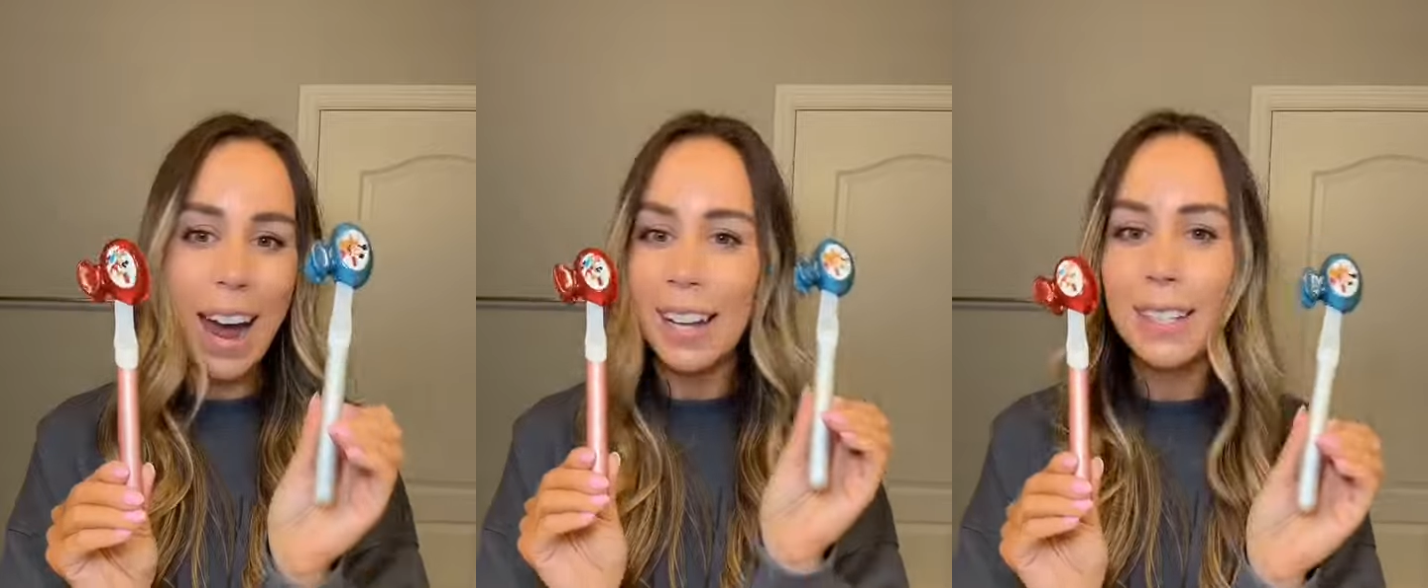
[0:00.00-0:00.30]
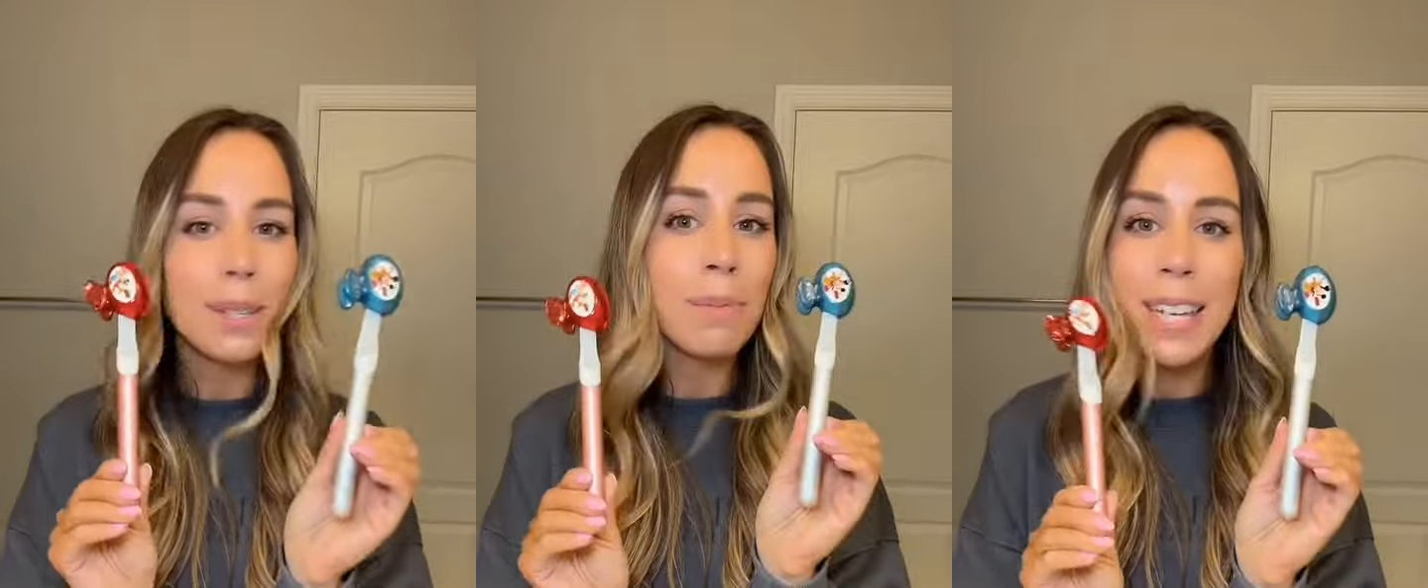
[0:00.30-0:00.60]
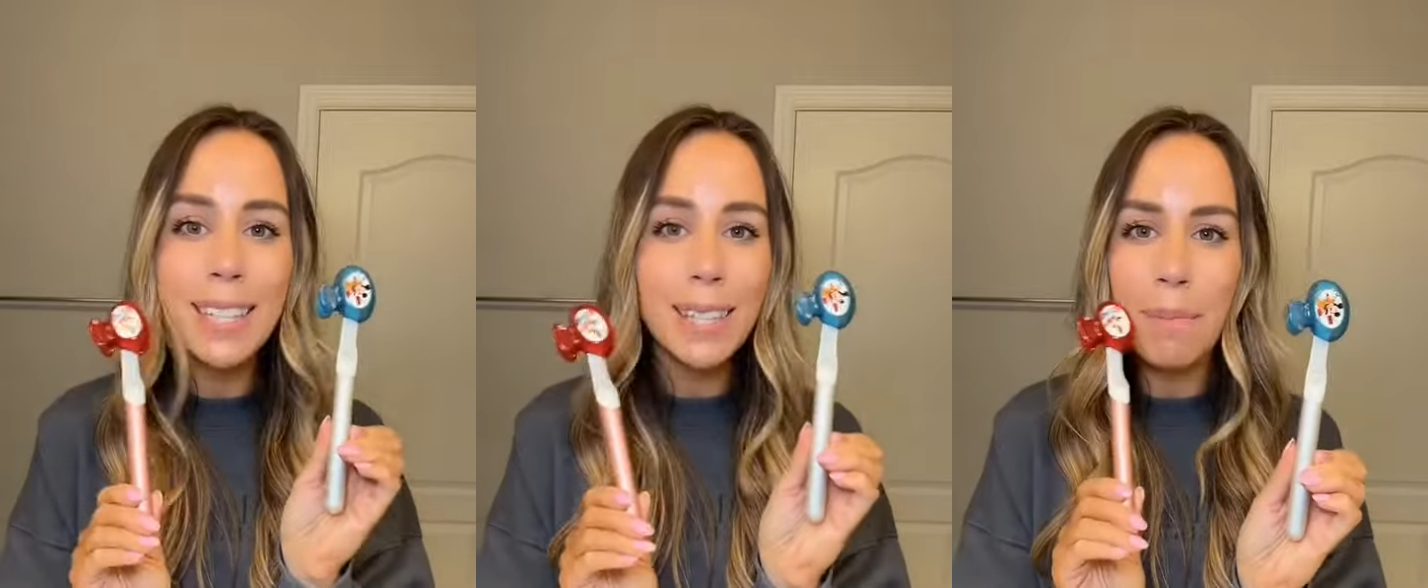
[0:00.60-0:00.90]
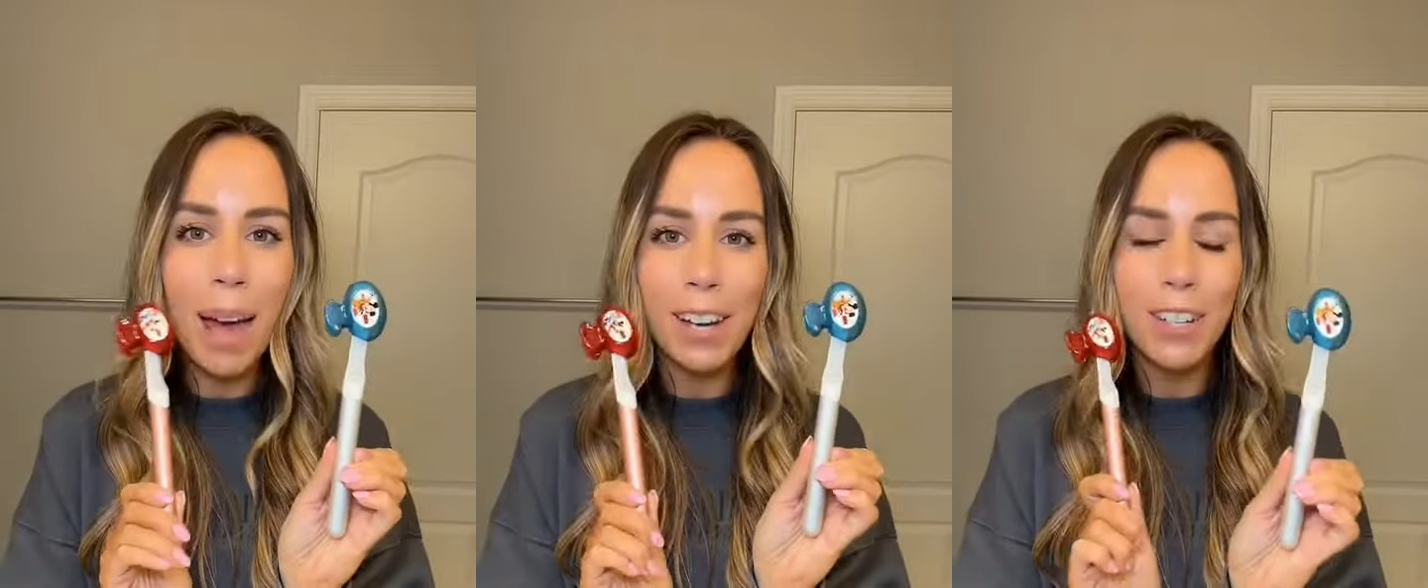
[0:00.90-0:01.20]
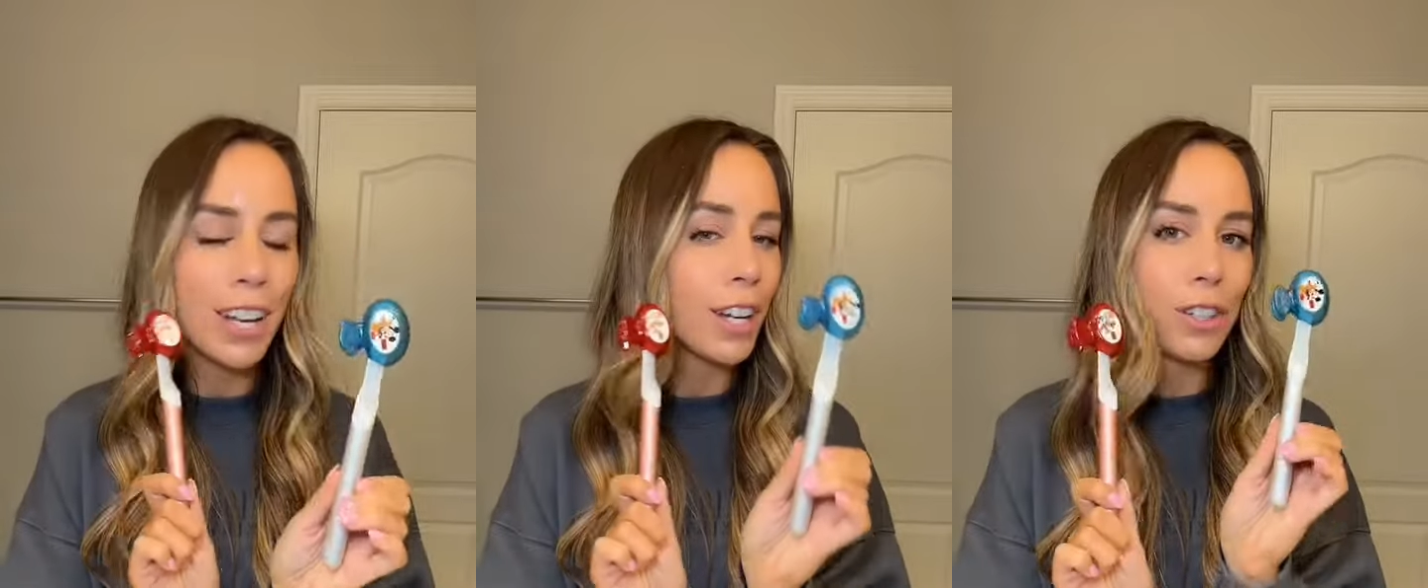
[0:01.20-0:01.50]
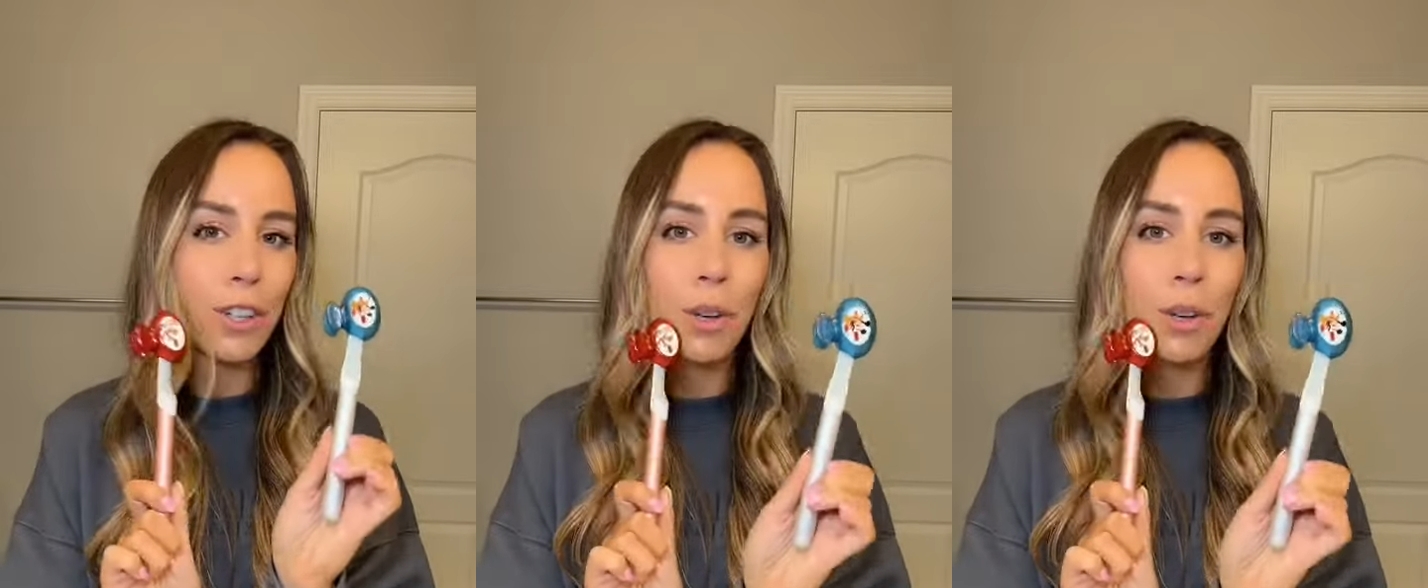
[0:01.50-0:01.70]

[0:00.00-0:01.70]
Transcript: some Disney magic to our